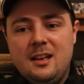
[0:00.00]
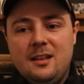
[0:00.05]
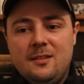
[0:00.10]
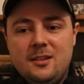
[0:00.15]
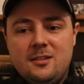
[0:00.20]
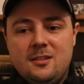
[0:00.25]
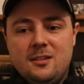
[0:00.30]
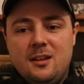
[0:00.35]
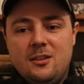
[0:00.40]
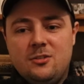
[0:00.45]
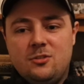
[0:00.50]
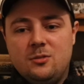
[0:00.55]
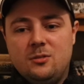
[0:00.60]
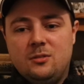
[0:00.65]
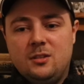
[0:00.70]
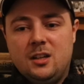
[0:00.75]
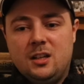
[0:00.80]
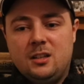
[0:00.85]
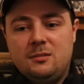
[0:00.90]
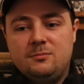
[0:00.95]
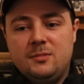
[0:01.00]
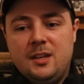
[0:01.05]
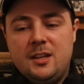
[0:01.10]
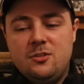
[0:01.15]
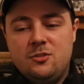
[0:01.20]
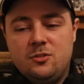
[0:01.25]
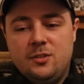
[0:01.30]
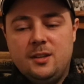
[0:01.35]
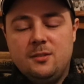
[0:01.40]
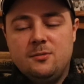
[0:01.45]
this initial
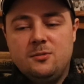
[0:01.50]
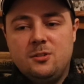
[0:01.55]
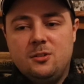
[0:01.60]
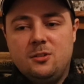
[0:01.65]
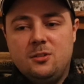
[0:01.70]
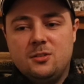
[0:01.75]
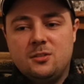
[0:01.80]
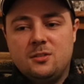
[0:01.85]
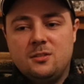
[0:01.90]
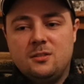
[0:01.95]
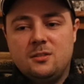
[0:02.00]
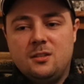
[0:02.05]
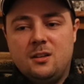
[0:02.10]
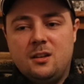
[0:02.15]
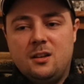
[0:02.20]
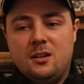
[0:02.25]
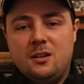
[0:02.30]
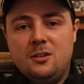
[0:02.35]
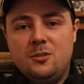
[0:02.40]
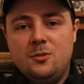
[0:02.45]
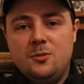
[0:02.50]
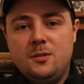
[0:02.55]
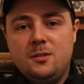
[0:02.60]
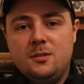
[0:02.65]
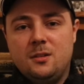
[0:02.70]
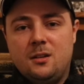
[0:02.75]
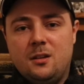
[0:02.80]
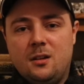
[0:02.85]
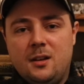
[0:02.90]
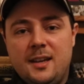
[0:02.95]
intrigue, of course, and Luke,
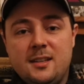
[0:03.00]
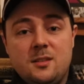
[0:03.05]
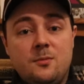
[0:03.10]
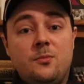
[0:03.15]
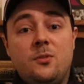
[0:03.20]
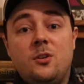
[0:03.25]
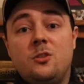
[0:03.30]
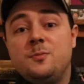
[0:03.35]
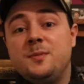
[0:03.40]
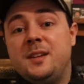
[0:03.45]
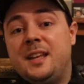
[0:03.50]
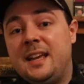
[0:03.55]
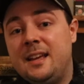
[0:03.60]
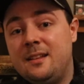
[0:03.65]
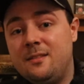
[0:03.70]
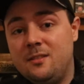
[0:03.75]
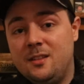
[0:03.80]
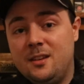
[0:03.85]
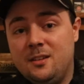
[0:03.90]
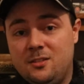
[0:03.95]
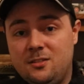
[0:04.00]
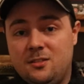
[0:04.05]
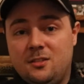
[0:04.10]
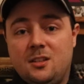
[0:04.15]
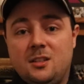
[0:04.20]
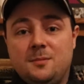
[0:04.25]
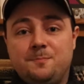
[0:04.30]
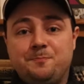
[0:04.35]
his involvement in this